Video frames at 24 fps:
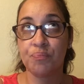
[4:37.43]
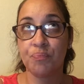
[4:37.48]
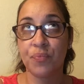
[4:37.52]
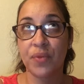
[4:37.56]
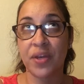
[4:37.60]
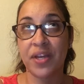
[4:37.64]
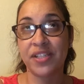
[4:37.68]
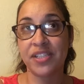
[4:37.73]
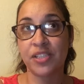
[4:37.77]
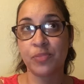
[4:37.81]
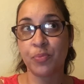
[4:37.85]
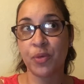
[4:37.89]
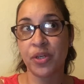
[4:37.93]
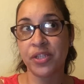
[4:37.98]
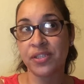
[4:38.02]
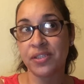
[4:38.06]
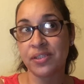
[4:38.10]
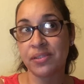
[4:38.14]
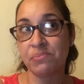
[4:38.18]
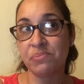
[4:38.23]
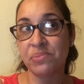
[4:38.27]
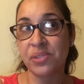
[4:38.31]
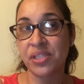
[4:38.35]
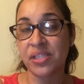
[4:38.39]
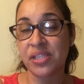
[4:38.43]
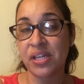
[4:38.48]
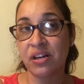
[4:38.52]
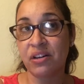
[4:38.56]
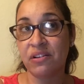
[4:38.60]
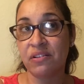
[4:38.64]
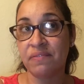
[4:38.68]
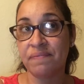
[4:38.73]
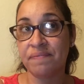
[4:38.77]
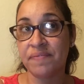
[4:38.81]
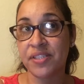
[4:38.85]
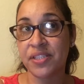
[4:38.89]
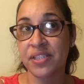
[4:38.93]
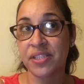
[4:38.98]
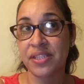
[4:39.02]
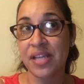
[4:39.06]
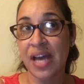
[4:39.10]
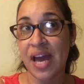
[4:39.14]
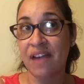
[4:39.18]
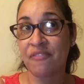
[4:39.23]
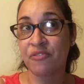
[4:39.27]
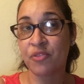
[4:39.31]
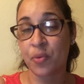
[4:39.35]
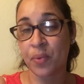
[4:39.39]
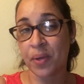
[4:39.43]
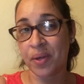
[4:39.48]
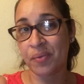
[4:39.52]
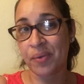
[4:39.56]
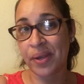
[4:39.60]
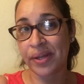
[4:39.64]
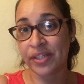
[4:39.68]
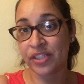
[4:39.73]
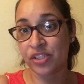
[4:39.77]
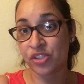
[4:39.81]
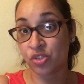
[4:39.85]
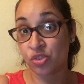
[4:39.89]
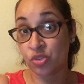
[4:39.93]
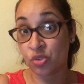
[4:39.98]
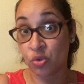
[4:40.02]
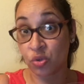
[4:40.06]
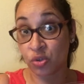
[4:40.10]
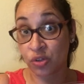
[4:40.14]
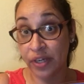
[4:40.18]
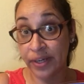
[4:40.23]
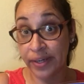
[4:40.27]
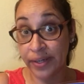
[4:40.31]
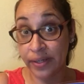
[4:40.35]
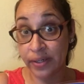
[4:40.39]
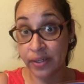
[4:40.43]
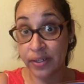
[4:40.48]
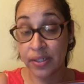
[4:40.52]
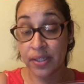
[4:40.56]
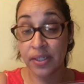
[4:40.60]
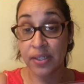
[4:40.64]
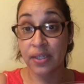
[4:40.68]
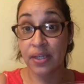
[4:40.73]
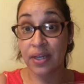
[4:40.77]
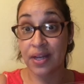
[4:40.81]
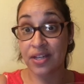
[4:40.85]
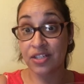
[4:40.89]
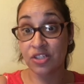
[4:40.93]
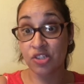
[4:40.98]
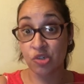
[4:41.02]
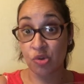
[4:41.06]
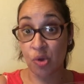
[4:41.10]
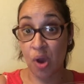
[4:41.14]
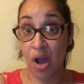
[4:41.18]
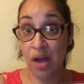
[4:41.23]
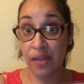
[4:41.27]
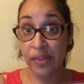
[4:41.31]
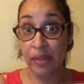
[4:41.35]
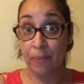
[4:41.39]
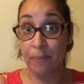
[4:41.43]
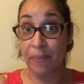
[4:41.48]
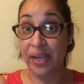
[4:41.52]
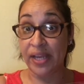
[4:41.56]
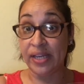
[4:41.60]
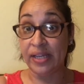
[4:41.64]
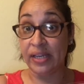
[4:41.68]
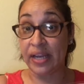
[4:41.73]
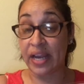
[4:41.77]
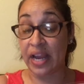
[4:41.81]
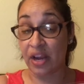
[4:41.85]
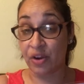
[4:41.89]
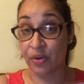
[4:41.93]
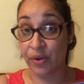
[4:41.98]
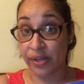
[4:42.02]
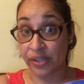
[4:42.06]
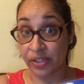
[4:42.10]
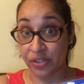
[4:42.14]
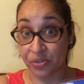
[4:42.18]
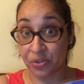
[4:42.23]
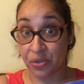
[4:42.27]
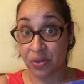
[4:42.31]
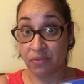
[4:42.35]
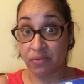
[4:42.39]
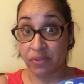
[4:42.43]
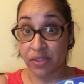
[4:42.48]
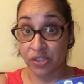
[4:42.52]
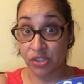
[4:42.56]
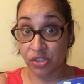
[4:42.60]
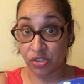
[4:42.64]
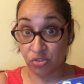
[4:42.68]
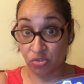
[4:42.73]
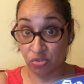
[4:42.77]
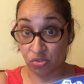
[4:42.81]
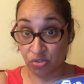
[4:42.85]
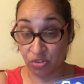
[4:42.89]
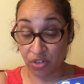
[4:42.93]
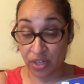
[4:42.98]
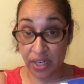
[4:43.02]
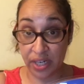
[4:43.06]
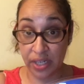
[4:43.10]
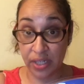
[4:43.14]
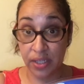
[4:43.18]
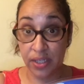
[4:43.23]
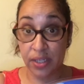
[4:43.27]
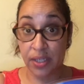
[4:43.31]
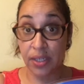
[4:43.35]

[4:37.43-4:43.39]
express themselves after we read a story and draw the main character of the story,